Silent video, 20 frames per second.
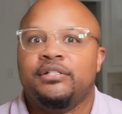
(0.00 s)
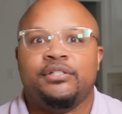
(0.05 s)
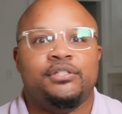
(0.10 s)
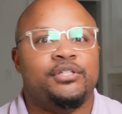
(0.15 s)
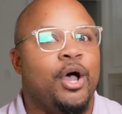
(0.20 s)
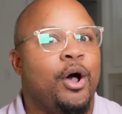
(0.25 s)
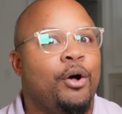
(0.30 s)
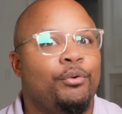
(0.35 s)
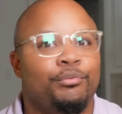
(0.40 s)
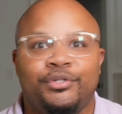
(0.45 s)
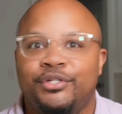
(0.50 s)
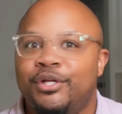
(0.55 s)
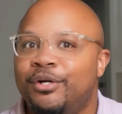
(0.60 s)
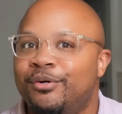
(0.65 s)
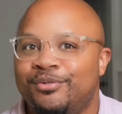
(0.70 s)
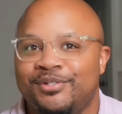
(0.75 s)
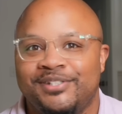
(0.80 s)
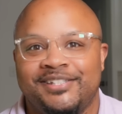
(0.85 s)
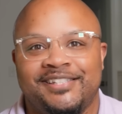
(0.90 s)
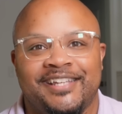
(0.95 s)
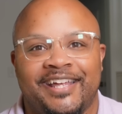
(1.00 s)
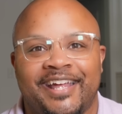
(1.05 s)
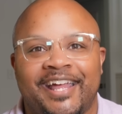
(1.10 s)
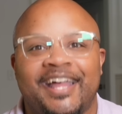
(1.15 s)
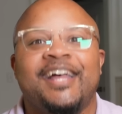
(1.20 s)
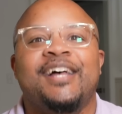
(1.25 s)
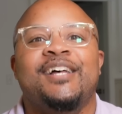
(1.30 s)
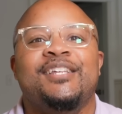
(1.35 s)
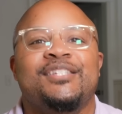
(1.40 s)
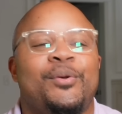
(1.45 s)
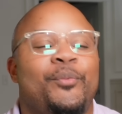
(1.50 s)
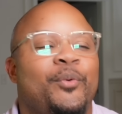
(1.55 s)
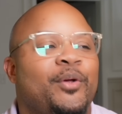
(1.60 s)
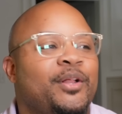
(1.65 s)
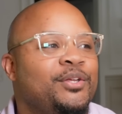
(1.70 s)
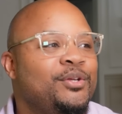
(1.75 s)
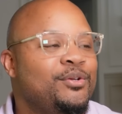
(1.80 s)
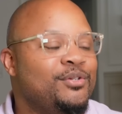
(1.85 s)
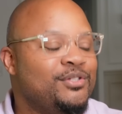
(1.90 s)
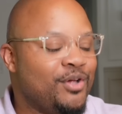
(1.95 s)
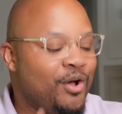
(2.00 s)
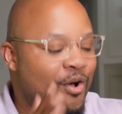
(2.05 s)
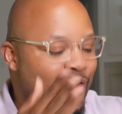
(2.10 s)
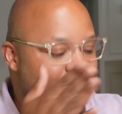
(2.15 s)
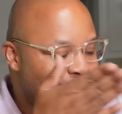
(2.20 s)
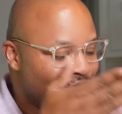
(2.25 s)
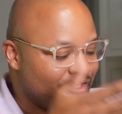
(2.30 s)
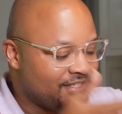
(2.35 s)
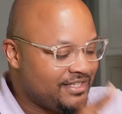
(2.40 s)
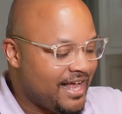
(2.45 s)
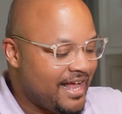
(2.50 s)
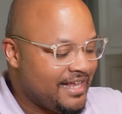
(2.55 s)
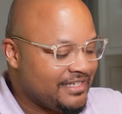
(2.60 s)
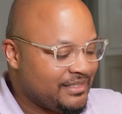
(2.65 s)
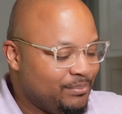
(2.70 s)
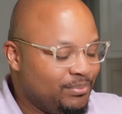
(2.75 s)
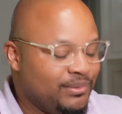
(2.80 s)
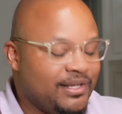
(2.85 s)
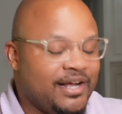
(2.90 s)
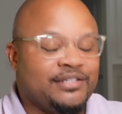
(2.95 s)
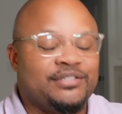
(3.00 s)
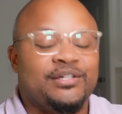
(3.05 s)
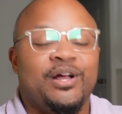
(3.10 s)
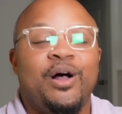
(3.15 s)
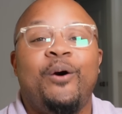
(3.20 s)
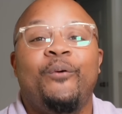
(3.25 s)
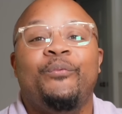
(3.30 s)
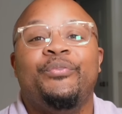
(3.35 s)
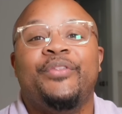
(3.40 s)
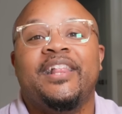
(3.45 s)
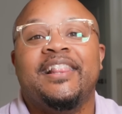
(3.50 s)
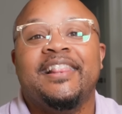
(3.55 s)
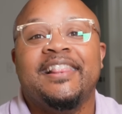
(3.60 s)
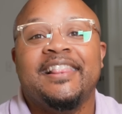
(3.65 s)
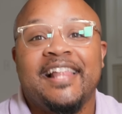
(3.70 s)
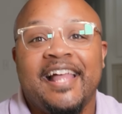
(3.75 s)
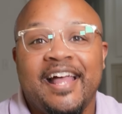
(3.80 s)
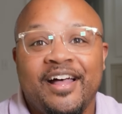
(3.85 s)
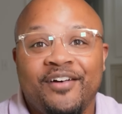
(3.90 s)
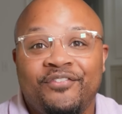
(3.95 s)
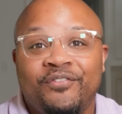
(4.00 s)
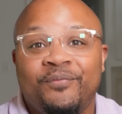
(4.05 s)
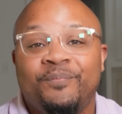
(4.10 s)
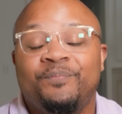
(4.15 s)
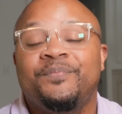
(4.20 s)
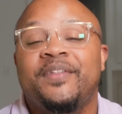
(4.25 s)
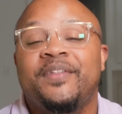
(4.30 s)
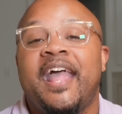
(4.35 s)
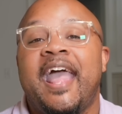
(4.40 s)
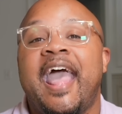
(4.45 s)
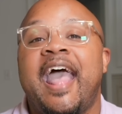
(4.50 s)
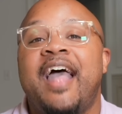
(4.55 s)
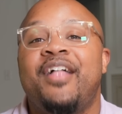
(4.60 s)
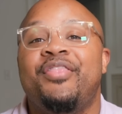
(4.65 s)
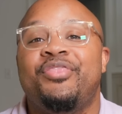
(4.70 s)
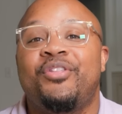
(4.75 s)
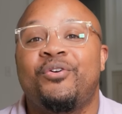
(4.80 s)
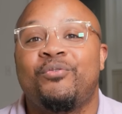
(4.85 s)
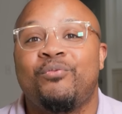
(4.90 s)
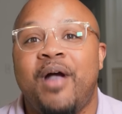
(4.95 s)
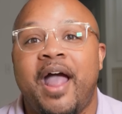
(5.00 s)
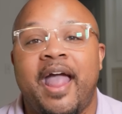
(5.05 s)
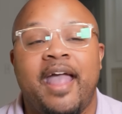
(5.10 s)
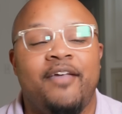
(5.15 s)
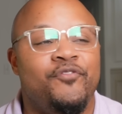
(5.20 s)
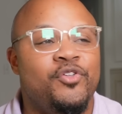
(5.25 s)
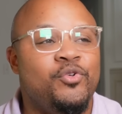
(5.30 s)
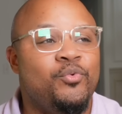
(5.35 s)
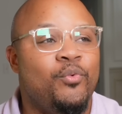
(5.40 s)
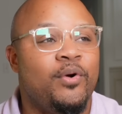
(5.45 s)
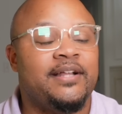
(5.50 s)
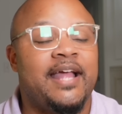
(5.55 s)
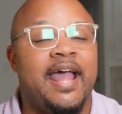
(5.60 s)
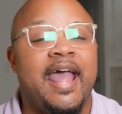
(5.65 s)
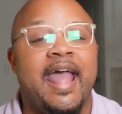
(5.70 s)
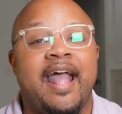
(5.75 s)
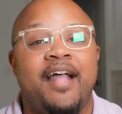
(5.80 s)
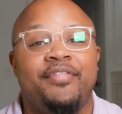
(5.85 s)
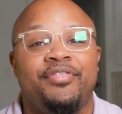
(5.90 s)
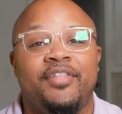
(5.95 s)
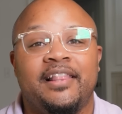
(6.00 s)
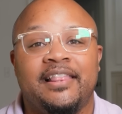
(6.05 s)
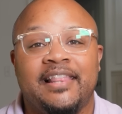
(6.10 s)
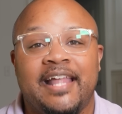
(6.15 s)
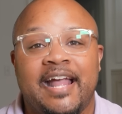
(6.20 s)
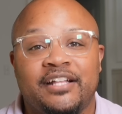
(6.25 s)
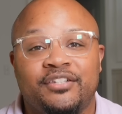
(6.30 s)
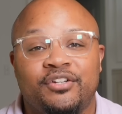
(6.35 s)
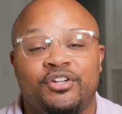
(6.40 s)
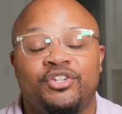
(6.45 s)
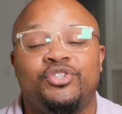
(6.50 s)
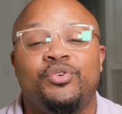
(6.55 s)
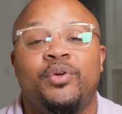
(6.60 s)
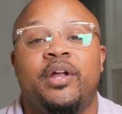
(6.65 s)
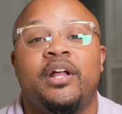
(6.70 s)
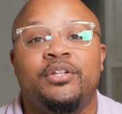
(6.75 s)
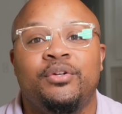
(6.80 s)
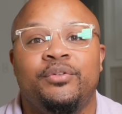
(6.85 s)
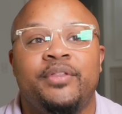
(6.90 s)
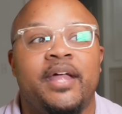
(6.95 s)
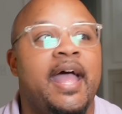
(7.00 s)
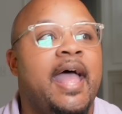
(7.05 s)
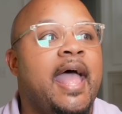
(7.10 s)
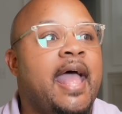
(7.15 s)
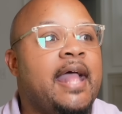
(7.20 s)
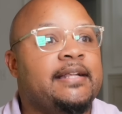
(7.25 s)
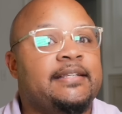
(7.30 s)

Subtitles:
Don't use it. So we're gonna use the oversized planter on the left and the right. If you want to add the lanterns, you can do that.